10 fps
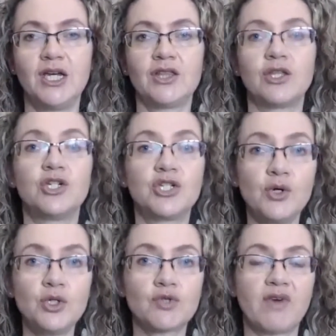The
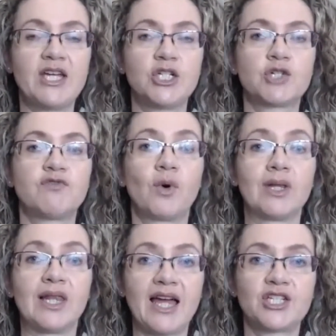dose range for
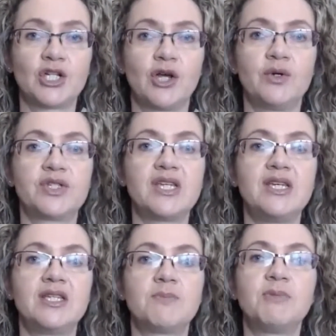lactulose
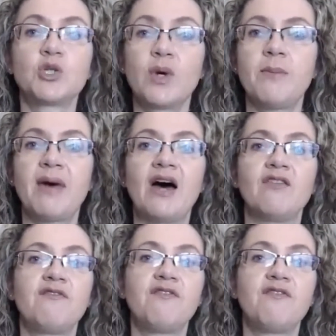is between about